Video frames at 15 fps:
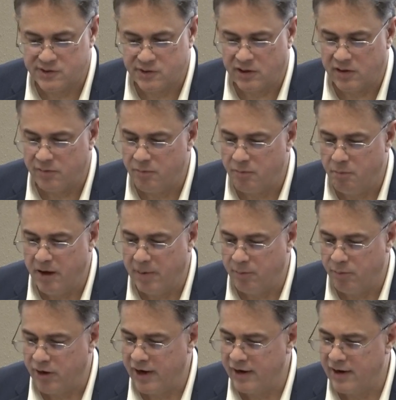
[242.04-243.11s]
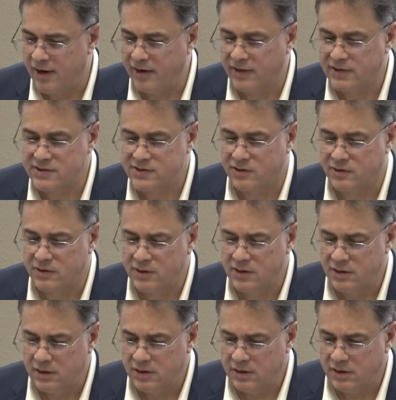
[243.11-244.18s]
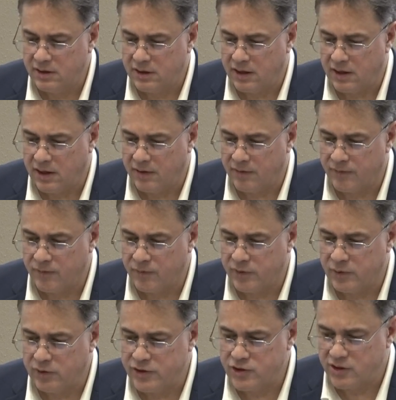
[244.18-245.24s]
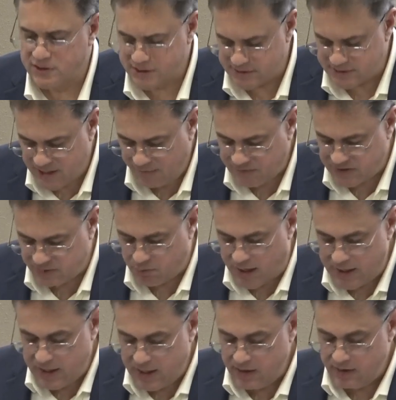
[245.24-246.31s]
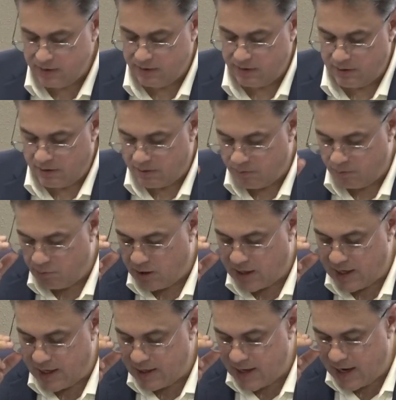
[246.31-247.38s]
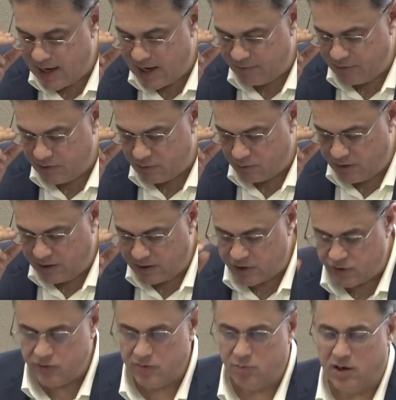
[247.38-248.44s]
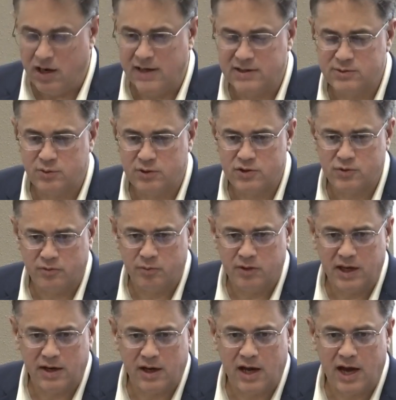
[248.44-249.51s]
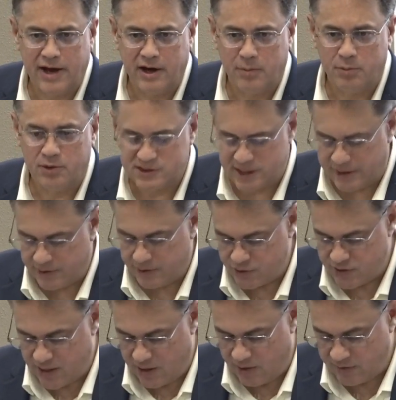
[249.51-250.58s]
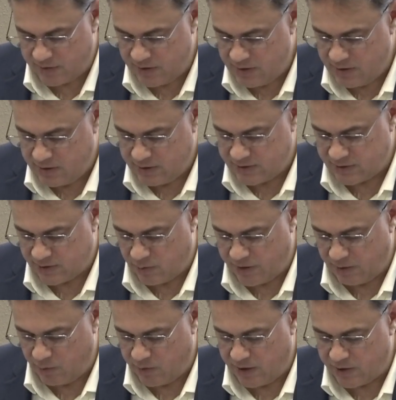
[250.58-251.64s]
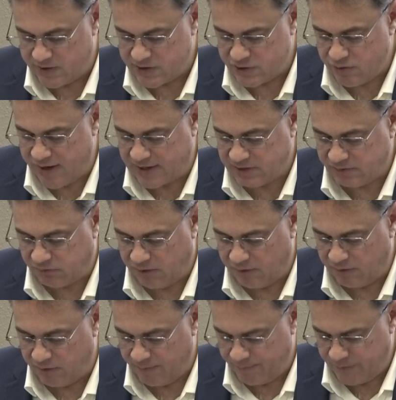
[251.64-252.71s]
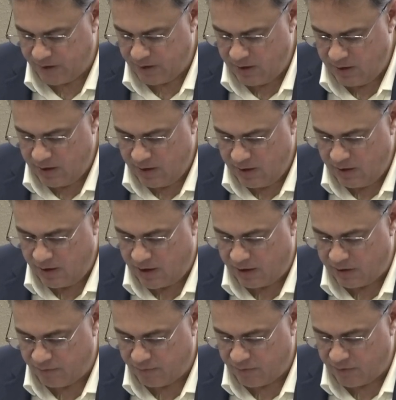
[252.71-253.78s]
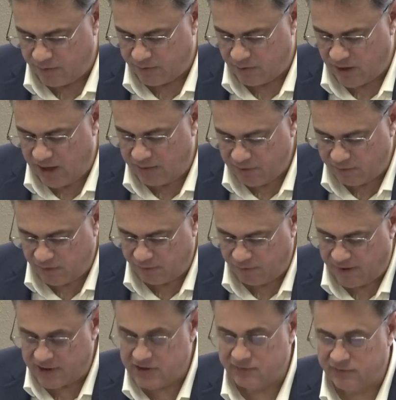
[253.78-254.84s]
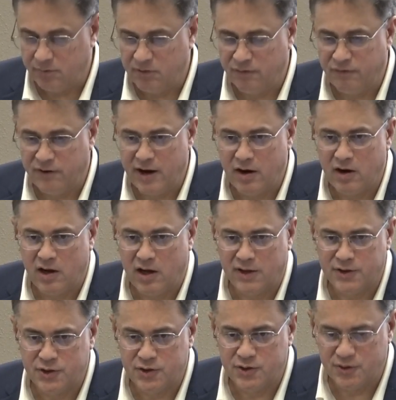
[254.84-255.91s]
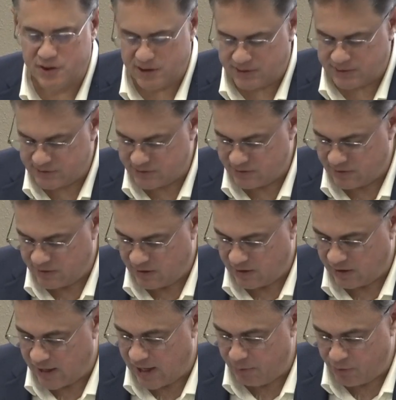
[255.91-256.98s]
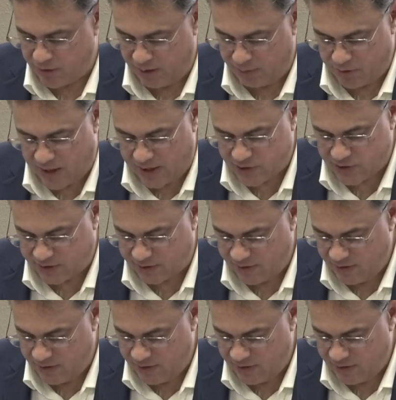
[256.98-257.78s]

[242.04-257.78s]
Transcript: or membrane on it. So uh, we, we chose to save some money by not having to reissue bonds, which would be at a higher percentage now. So we, we are just transferring uh, the, the, the, leftover funds from the fire hall to this uh, library project.